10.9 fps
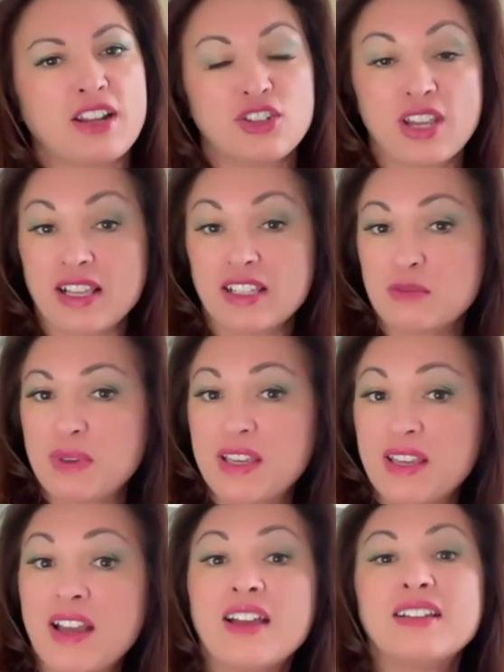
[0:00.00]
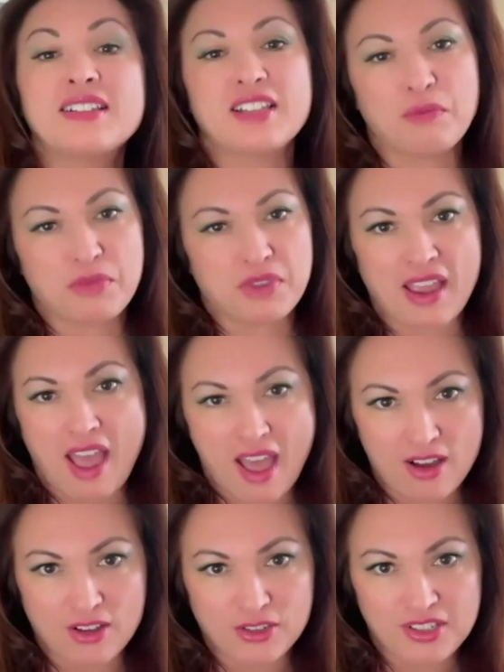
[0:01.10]
she has to be something
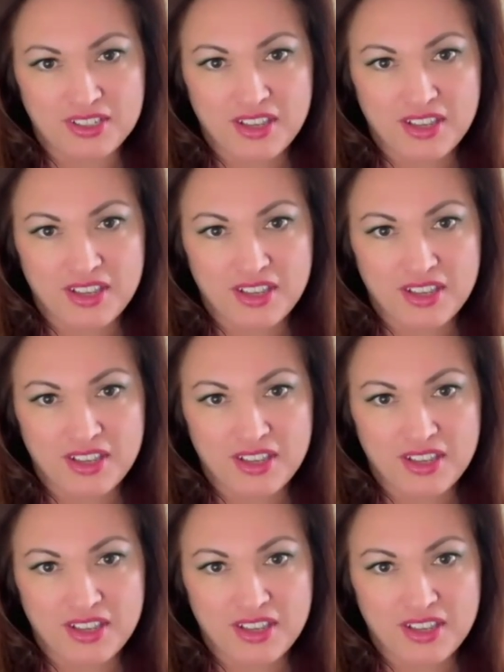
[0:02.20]
else?